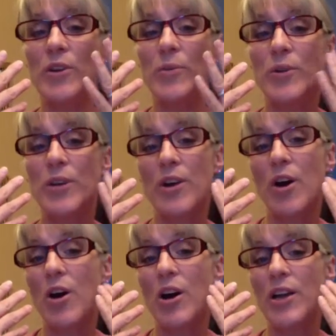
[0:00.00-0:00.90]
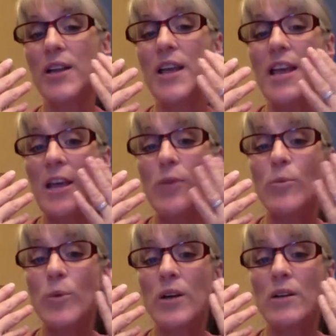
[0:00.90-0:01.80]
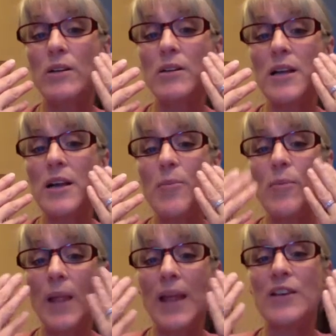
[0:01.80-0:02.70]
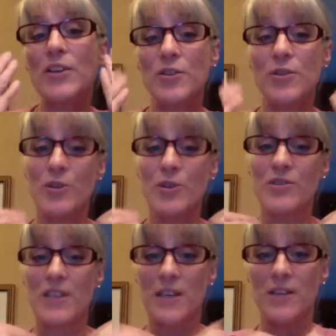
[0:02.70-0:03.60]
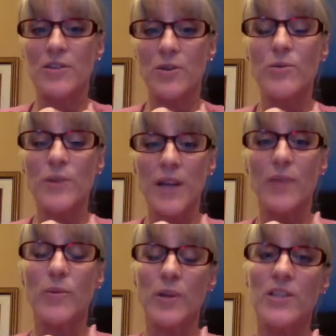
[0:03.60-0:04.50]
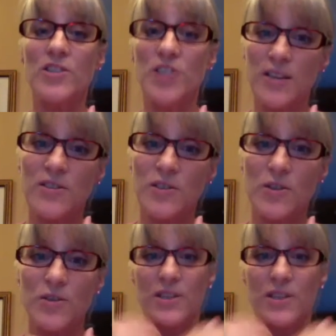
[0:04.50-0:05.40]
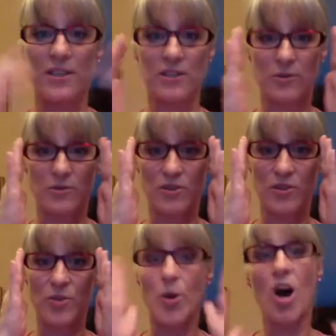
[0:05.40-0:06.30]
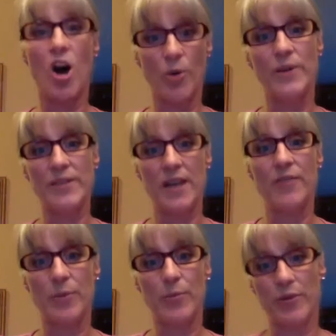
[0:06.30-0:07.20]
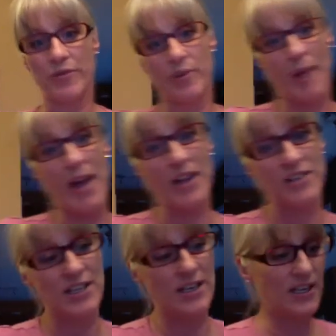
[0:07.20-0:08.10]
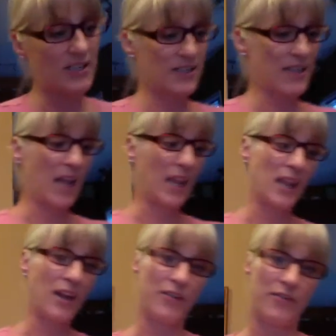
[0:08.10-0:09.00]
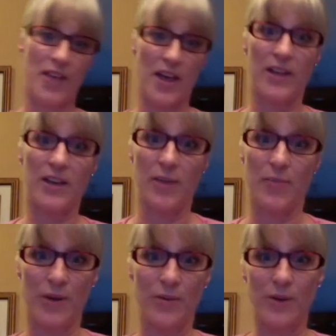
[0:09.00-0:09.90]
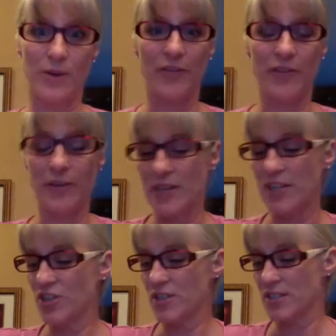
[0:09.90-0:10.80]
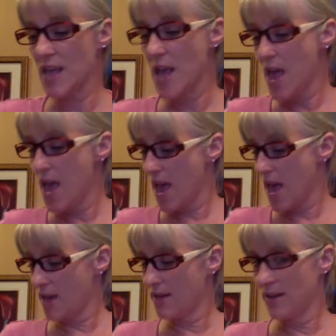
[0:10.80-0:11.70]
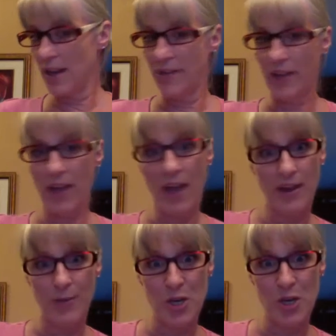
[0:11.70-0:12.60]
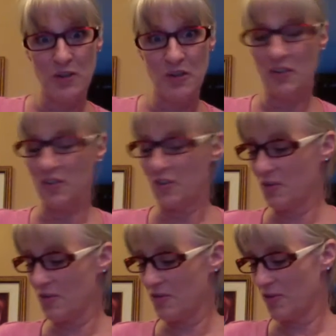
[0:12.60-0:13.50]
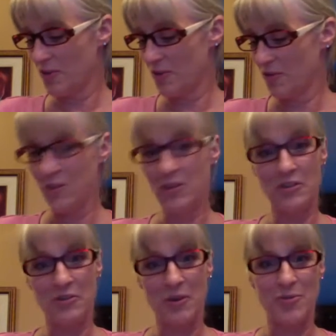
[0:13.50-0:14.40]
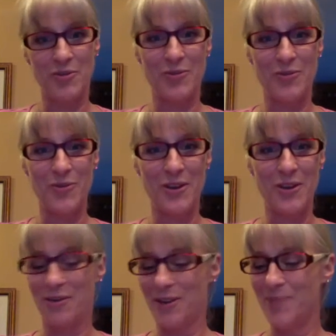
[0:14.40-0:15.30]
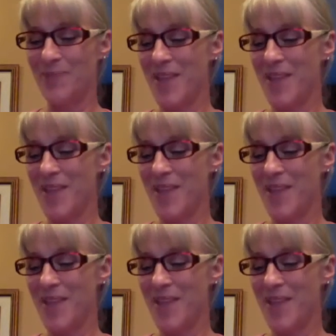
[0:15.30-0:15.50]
put it on, it will blend to your skin tone and will adjust to your skin tone, so you will always have the perfect match. And I love that about our foundations. And I have a cat coming to visit, so sorry for the disruption if you can hear him.